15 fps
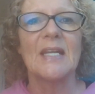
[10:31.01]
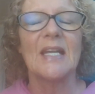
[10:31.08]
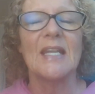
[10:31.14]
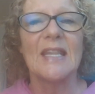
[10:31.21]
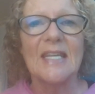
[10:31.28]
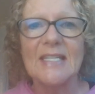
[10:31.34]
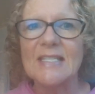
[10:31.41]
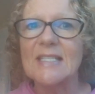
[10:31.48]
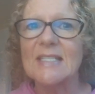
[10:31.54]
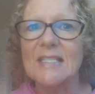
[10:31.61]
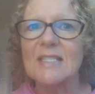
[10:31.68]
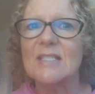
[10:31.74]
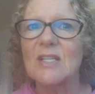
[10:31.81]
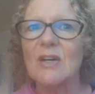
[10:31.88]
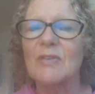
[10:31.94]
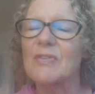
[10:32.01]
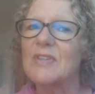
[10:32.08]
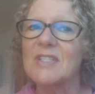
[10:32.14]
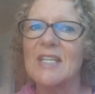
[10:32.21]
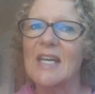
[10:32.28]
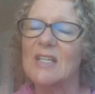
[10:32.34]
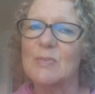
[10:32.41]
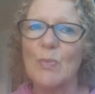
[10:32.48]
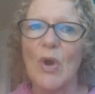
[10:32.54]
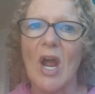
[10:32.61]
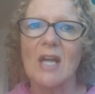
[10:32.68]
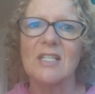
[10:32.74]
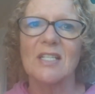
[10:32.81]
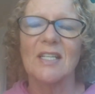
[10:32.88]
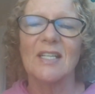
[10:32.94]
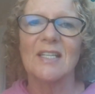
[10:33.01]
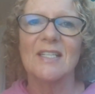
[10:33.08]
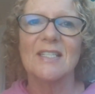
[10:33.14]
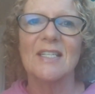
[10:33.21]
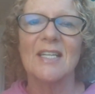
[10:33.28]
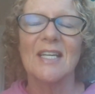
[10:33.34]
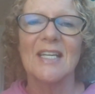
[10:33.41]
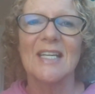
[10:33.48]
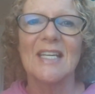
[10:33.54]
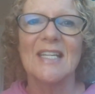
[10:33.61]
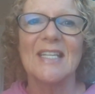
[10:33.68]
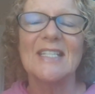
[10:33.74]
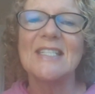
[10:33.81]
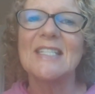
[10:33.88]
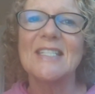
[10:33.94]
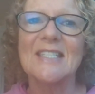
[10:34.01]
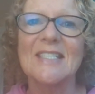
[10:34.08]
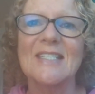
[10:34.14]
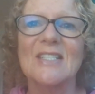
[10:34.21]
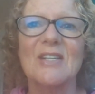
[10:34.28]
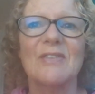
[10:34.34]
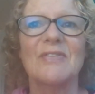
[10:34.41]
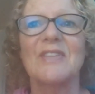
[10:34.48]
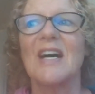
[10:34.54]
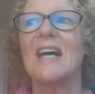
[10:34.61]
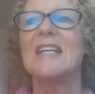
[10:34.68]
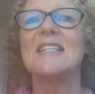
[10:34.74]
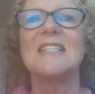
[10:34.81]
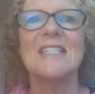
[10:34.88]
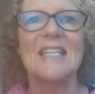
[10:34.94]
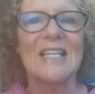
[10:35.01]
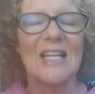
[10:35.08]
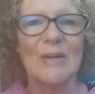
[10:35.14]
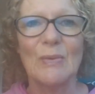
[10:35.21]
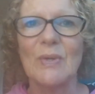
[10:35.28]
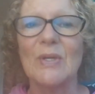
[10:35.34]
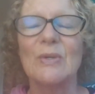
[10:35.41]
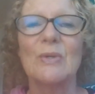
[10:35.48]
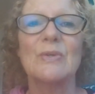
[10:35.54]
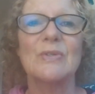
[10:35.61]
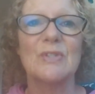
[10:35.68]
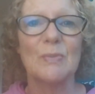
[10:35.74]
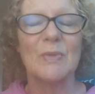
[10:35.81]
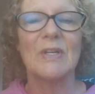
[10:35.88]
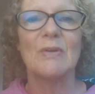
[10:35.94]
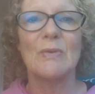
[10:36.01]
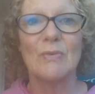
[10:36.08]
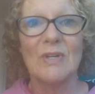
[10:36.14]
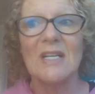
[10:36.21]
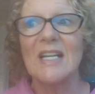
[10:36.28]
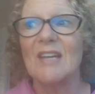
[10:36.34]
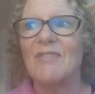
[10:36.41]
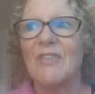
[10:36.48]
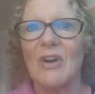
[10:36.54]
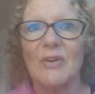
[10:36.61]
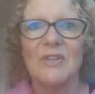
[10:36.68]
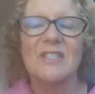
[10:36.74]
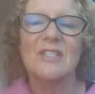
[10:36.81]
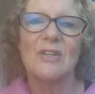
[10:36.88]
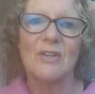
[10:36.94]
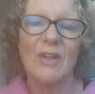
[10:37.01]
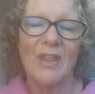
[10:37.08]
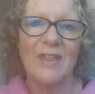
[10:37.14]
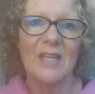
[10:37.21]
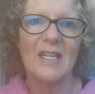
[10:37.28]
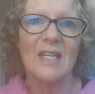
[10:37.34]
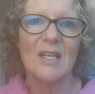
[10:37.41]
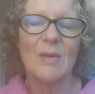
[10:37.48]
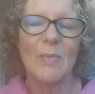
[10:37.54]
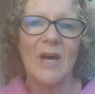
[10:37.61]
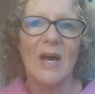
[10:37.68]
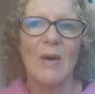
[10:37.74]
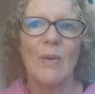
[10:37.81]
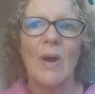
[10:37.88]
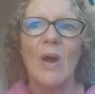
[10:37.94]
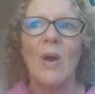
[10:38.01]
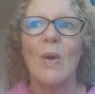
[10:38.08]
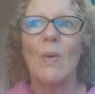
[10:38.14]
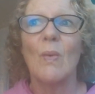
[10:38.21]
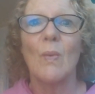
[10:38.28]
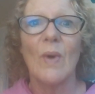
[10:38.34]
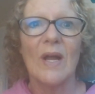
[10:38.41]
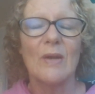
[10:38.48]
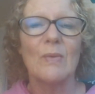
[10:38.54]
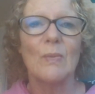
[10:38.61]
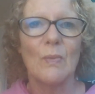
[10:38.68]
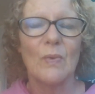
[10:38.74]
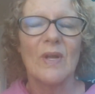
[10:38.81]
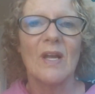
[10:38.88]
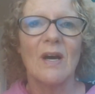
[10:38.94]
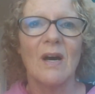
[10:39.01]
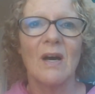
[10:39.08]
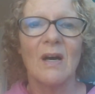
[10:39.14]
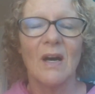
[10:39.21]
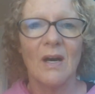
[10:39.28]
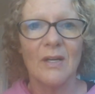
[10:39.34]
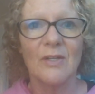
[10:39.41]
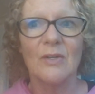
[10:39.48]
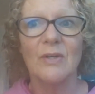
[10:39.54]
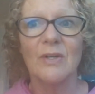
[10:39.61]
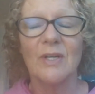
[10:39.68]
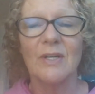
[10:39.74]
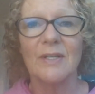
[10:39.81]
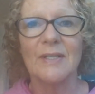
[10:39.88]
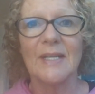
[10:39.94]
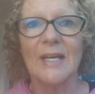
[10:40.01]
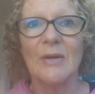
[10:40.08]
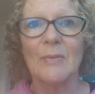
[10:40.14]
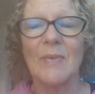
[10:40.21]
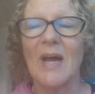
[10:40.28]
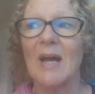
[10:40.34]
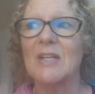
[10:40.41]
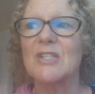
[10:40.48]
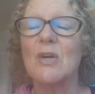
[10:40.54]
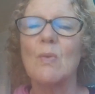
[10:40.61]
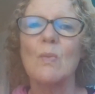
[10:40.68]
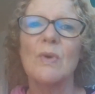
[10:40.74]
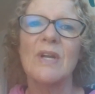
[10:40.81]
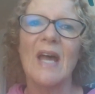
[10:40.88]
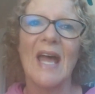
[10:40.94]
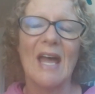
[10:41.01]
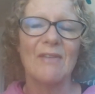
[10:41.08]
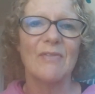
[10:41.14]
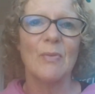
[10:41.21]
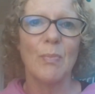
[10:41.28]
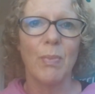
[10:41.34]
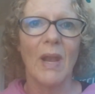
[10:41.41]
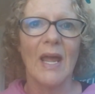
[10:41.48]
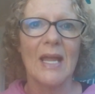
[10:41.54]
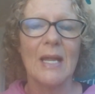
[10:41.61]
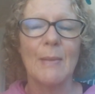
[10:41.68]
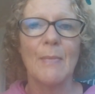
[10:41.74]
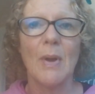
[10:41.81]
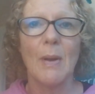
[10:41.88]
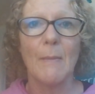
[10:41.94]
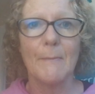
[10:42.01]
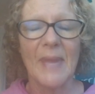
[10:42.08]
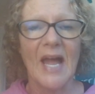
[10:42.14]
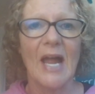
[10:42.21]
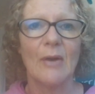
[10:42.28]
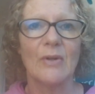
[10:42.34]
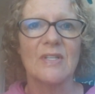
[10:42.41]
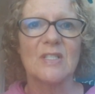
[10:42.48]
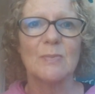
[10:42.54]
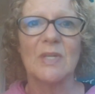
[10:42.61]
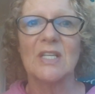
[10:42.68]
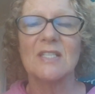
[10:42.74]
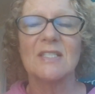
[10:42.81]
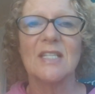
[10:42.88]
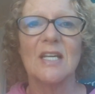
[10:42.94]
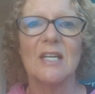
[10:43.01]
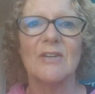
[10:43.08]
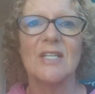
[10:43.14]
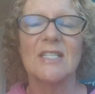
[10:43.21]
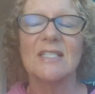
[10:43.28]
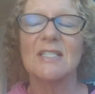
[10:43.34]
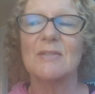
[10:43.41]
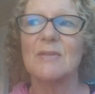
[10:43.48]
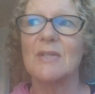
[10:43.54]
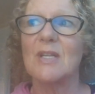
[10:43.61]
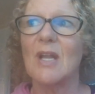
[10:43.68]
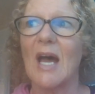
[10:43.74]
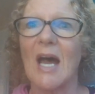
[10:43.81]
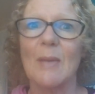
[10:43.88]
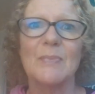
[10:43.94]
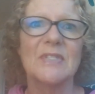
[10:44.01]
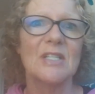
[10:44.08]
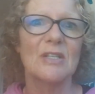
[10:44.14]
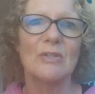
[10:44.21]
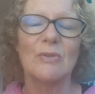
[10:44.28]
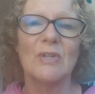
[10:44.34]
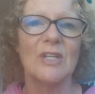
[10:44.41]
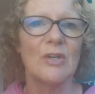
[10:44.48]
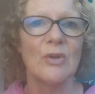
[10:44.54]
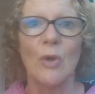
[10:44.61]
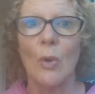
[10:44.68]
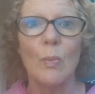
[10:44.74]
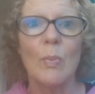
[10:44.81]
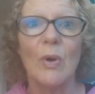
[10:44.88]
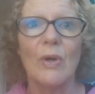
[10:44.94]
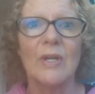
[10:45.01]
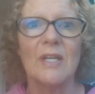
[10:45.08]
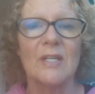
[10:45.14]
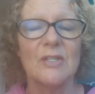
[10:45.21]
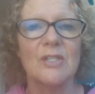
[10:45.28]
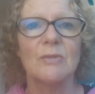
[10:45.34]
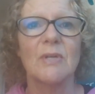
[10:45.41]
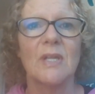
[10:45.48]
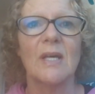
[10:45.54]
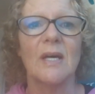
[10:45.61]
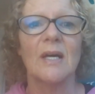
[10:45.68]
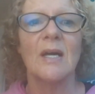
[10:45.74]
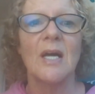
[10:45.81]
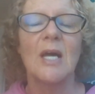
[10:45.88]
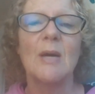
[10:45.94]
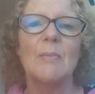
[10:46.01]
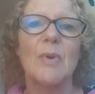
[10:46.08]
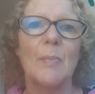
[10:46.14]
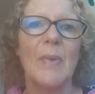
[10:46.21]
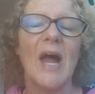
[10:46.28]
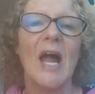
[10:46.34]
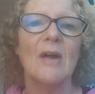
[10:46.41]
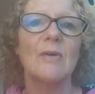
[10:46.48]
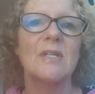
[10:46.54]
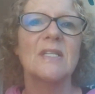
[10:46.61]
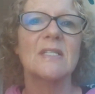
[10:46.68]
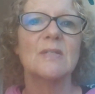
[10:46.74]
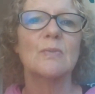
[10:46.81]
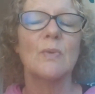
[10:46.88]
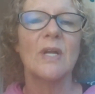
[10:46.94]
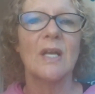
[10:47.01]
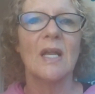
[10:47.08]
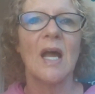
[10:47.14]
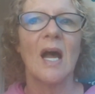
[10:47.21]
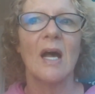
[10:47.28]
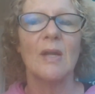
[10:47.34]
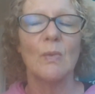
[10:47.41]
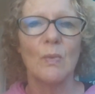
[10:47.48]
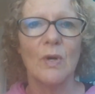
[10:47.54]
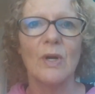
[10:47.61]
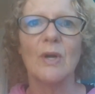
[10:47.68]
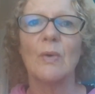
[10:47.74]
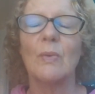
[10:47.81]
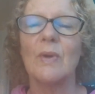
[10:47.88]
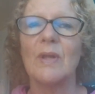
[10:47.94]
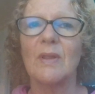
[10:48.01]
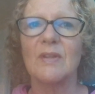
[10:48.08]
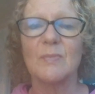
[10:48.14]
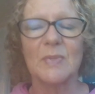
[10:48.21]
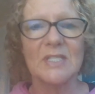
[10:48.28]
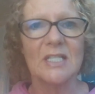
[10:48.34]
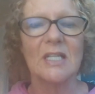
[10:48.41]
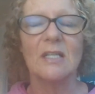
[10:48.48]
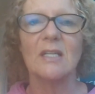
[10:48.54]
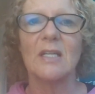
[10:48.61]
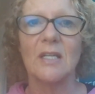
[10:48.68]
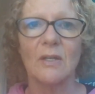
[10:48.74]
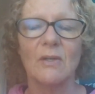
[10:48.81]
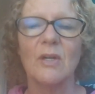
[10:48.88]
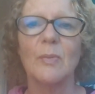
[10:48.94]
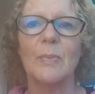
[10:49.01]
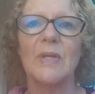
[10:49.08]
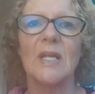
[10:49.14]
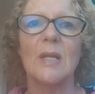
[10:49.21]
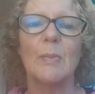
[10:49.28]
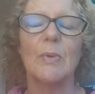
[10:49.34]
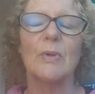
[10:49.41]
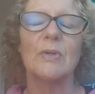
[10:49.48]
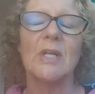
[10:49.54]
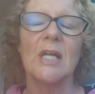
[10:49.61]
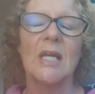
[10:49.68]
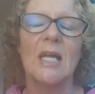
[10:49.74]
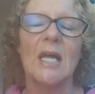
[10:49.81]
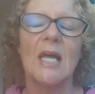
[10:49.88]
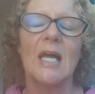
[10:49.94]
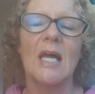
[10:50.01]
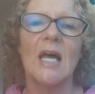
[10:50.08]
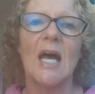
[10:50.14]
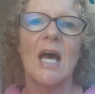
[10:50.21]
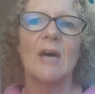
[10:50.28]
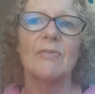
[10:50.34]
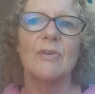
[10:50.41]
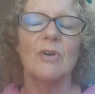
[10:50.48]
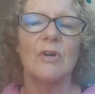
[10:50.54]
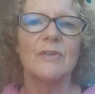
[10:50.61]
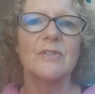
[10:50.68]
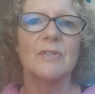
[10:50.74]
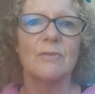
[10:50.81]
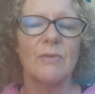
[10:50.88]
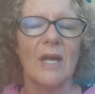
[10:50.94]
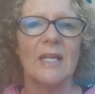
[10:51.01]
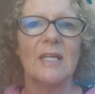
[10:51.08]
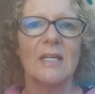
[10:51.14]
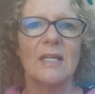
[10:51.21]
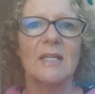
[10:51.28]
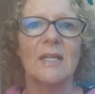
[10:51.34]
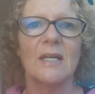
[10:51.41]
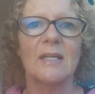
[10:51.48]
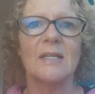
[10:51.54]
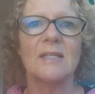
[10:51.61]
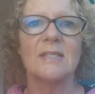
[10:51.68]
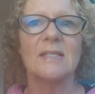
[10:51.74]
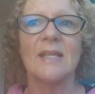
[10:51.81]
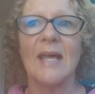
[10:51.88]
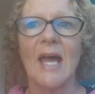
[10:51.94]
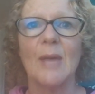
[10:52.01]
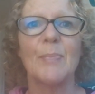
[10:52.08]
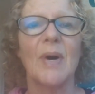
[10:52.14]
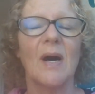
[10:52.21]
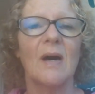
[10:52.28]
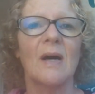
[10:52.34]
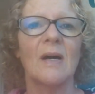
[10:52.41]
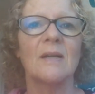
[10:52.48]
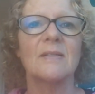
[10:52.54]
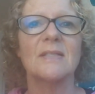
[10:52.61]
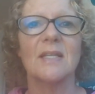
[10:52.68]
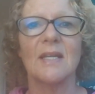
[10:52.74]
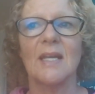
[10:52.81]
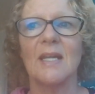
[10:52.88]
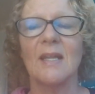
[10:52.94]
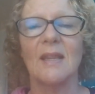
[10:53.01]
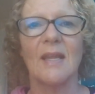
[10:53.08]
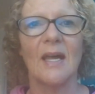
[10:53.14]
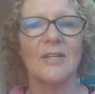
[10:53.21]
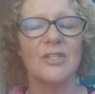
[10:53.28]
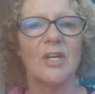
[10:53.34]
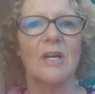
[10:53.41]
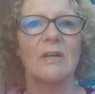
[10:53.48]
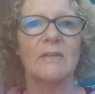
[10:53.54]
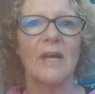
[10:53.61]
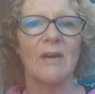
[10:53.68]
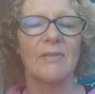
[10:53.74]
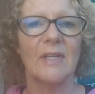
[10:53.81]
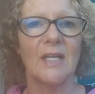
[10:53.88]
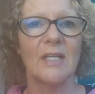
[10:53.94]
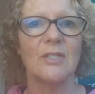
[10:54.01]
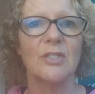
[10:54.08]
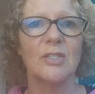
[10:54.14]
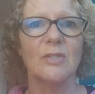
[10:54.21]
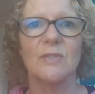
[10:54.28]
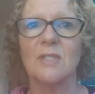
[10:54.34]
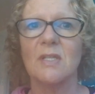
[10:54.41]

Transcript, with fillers: this is the stuff that takes practice. This is the stuff that ideally we ought to be really focused on and thinking about when we are, are younger. Now, I don't want to ever blame parents because there is absolutely no point in doing that. But parents, when I work with particularly younger people, have got to recognize their part in their child having issues.